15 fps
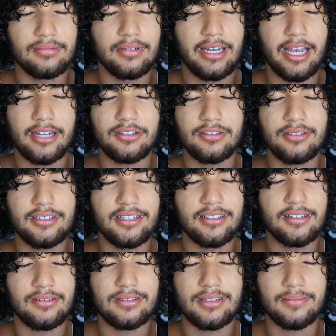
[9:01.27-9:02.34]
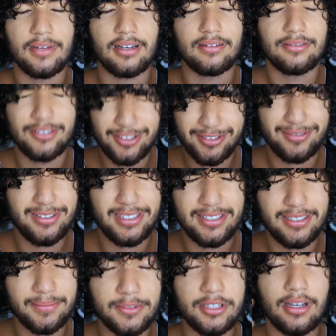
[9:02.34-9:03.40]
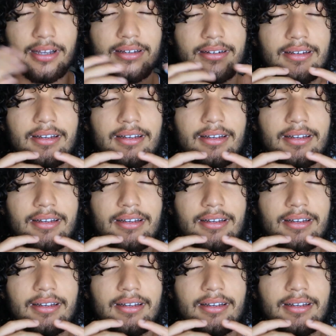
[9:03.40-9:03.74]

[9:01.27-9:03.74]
naturally closed. I'm not squeezing them shut,